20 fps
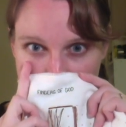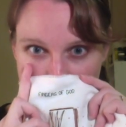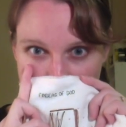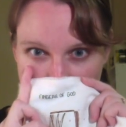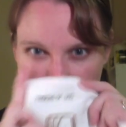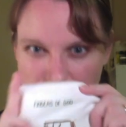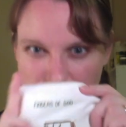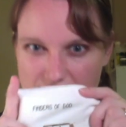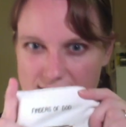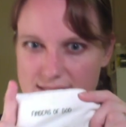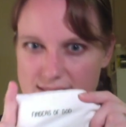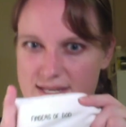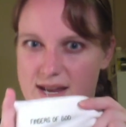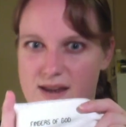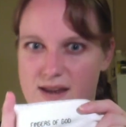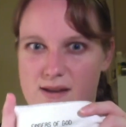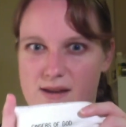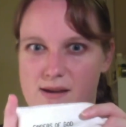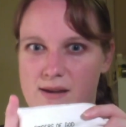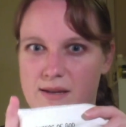Wednesday
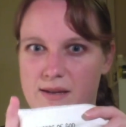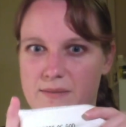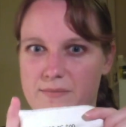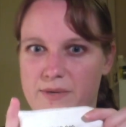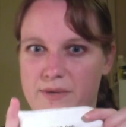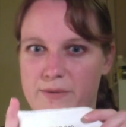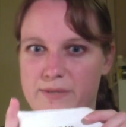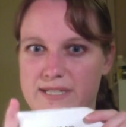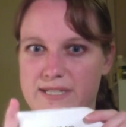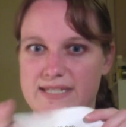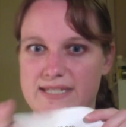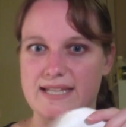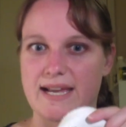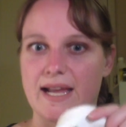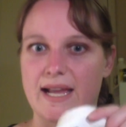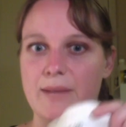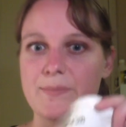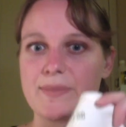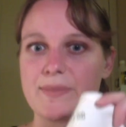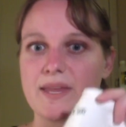night, I want to say.